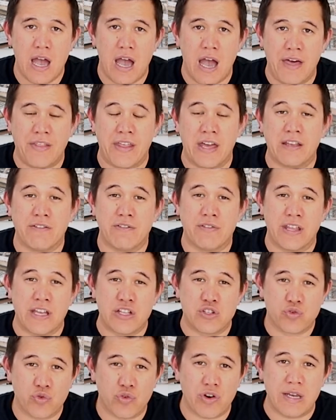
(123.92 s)
And
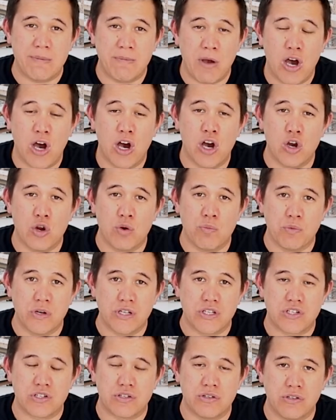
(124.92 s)
their dream home,
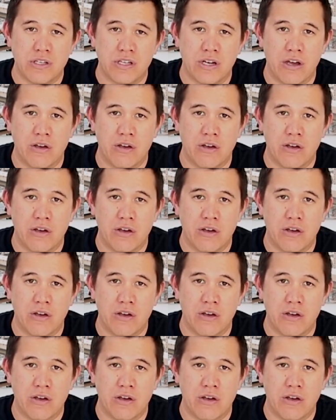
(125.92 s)
which